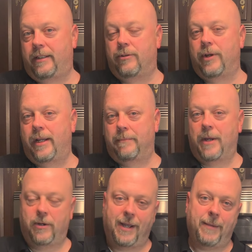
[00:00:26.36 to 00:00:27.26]
creating
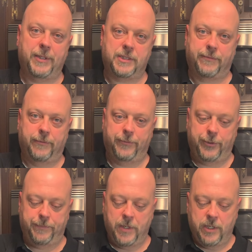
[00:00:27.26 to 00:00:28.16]
better habits for
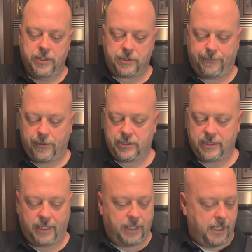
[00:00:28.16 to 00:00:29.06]
food. So the first
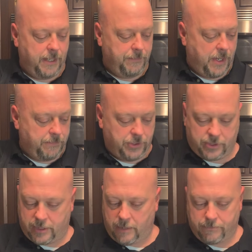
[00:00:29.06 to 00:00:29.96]
thing, um, I'm just
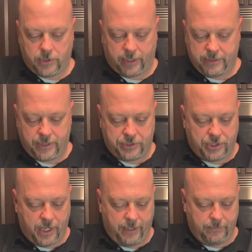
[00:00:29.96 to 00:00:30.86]
I'm cooking dinner
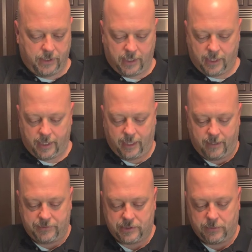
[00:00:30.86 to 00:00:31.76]
tonight. Uh, I
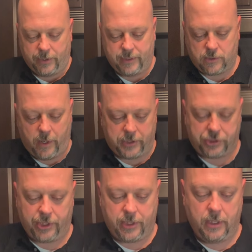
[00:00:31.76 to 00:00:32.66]
have some green squash
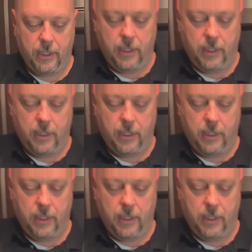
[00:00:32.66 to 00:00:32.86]
here,